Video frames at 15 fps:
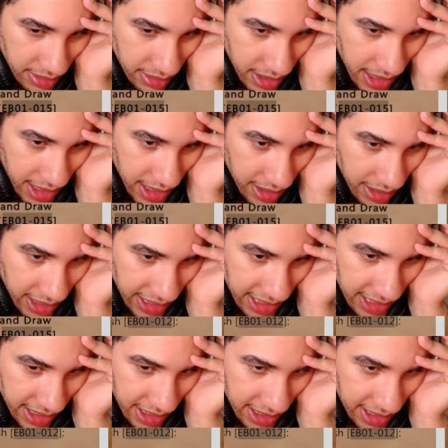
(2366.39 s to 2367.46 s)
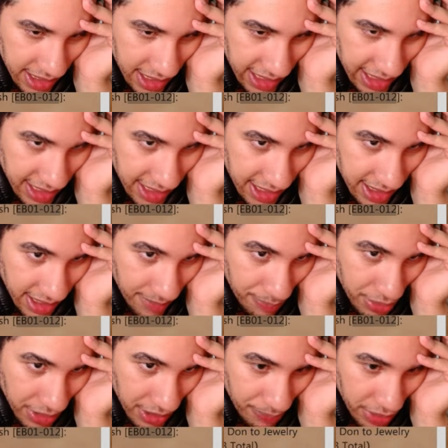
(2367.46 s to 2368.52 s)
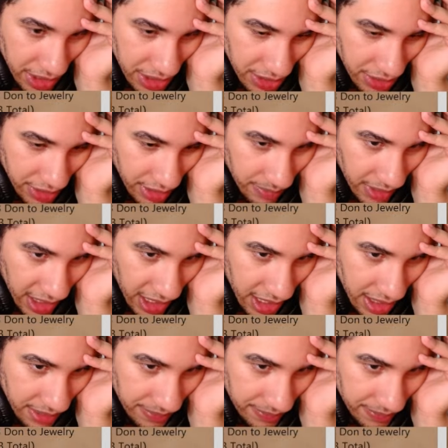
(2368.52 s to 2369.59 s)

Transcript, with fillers: Yeah, I guess let's start putting pressure on them. 8.